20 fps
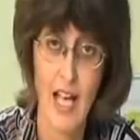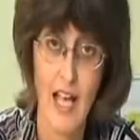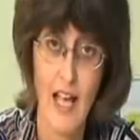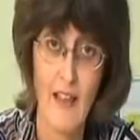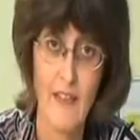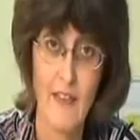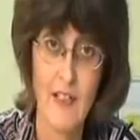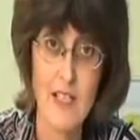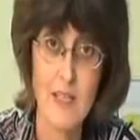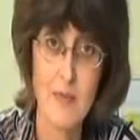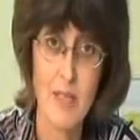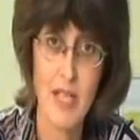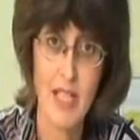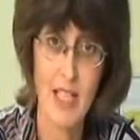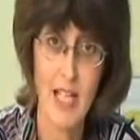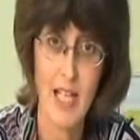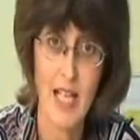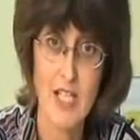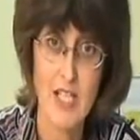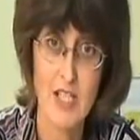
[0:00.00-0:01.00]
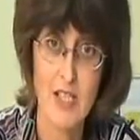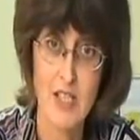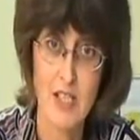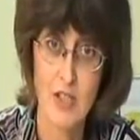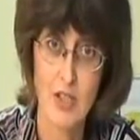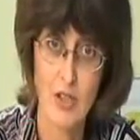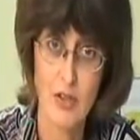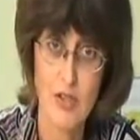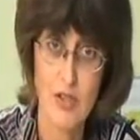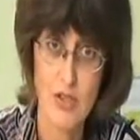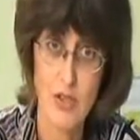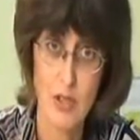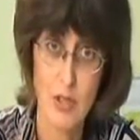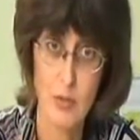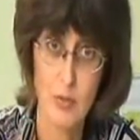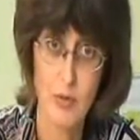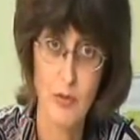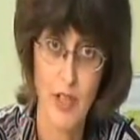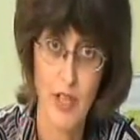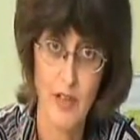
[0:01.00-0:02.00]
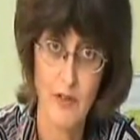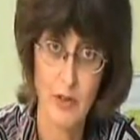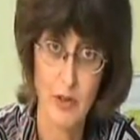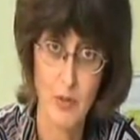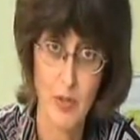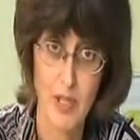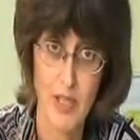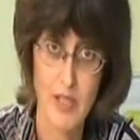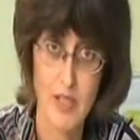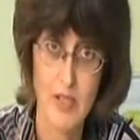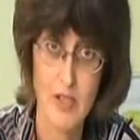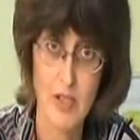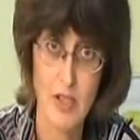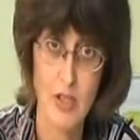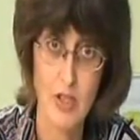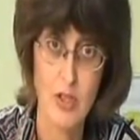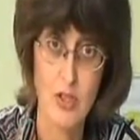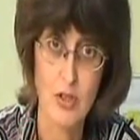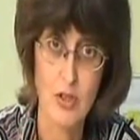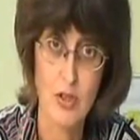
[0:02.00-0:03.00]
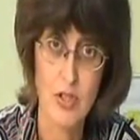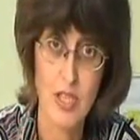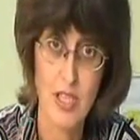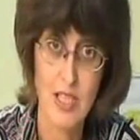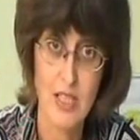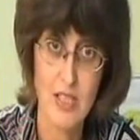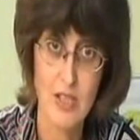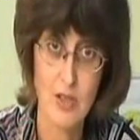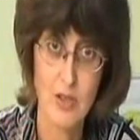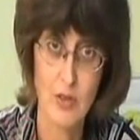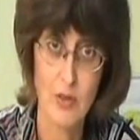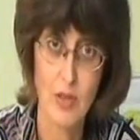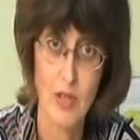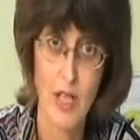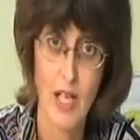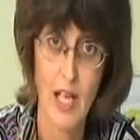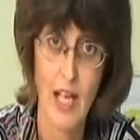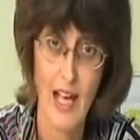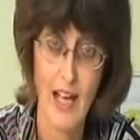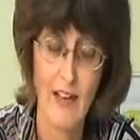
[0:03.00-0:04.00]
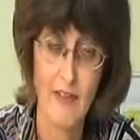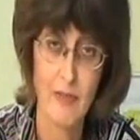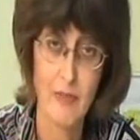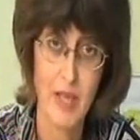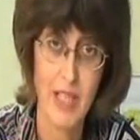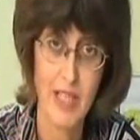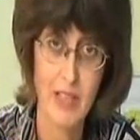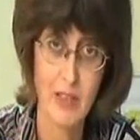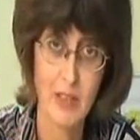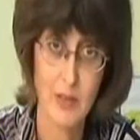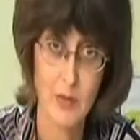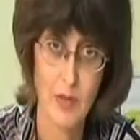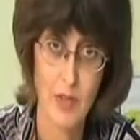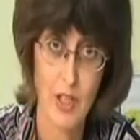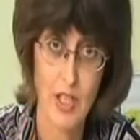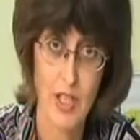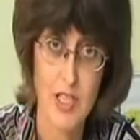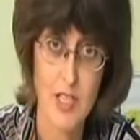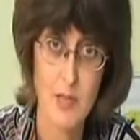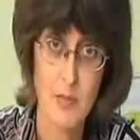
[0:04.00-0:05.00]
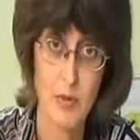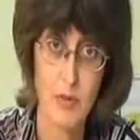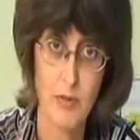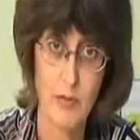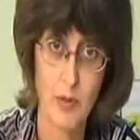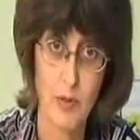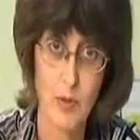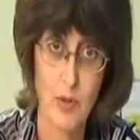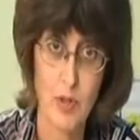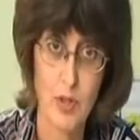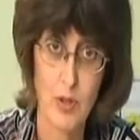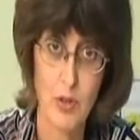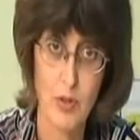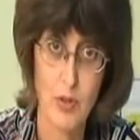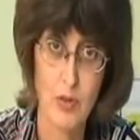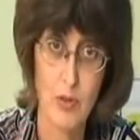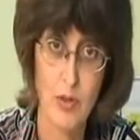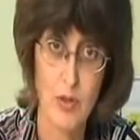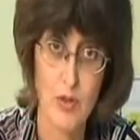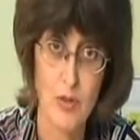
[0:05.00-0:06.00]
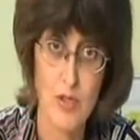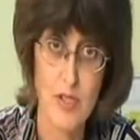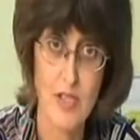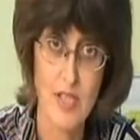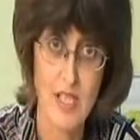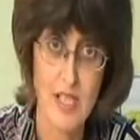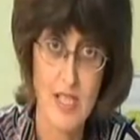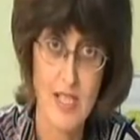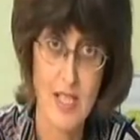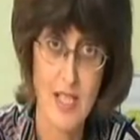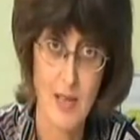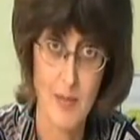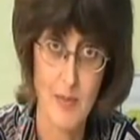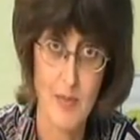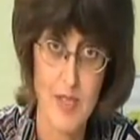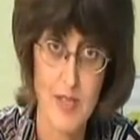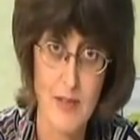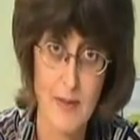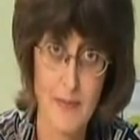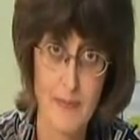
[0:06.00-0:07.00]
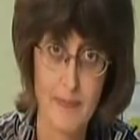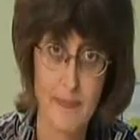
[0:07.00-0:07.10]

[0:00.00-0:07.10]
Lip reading: And these medications are not suitable for everyone, so you do need to have medical advice before you use these steps.